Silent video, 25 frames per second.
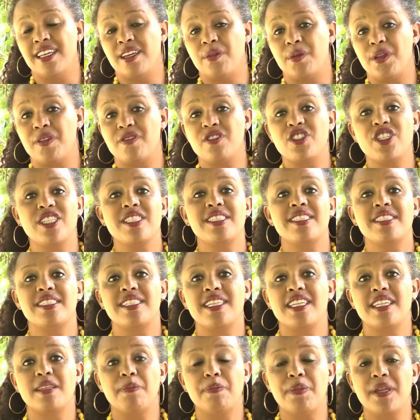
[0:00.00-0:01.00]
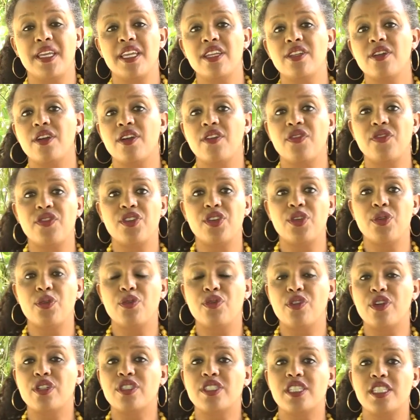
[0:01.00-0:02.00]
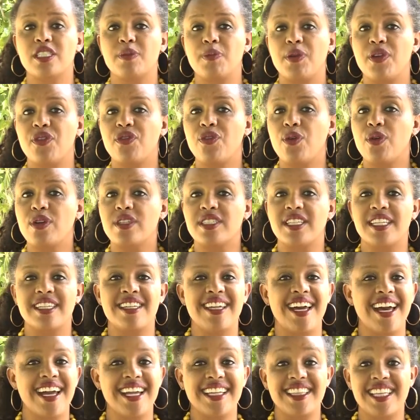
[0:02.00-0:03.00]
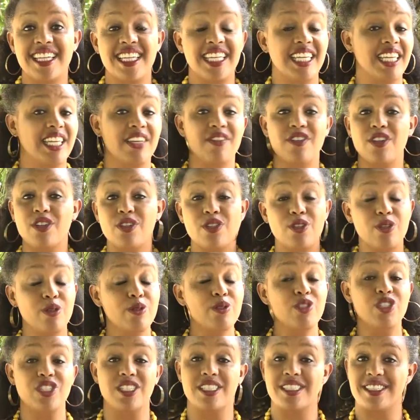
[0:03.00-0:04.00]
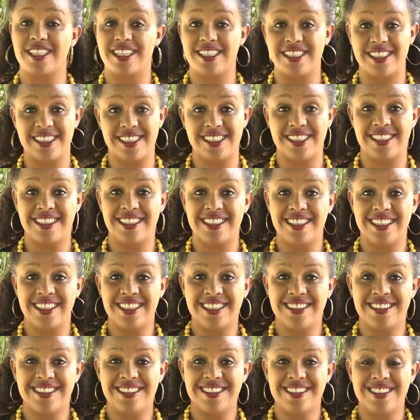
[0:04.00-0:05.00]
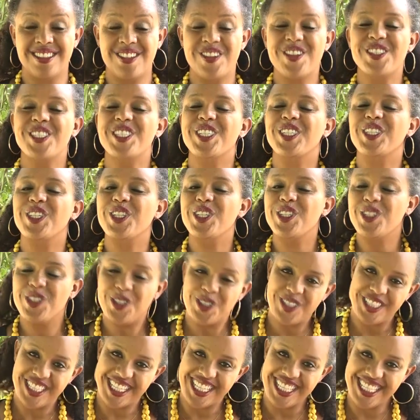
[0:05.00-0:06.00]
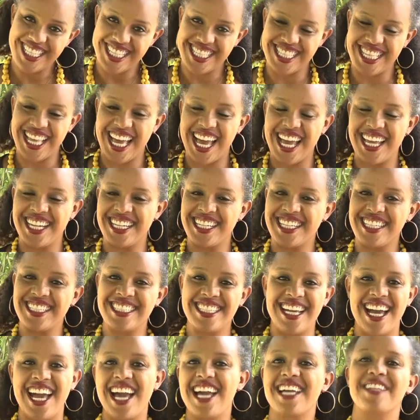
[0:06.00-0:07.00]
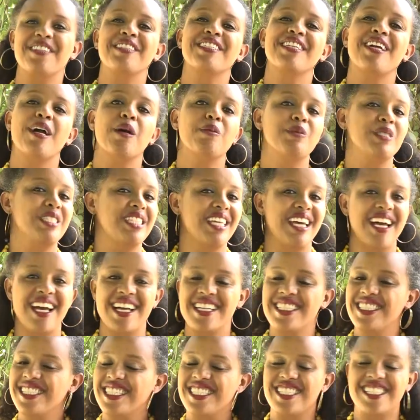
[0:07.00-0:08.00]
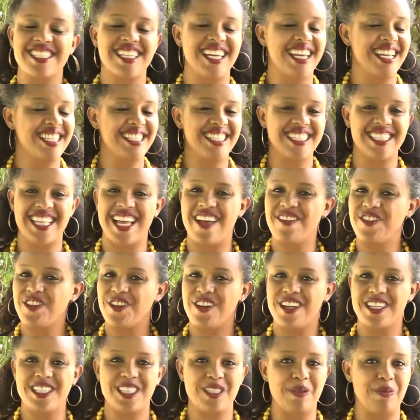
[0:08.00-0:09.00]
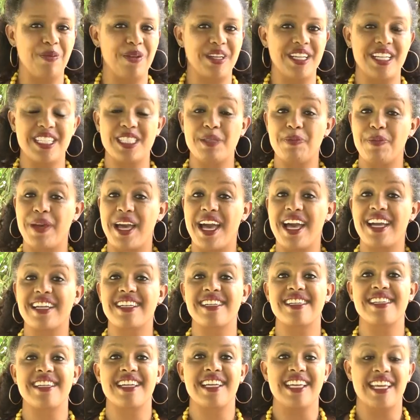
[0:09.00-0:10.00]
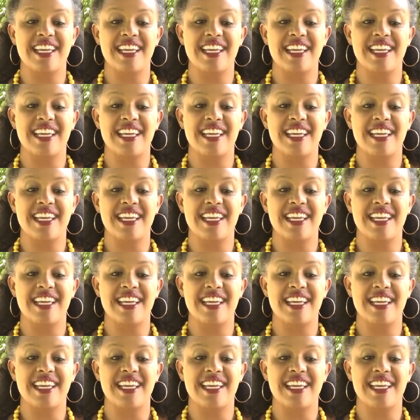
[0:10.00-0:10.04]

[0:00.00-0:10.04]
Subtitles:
We've just seen Peter a few verses before denying that he even knew Jesus. Of course, the good news is that God comes to us and chases after us to bring us back.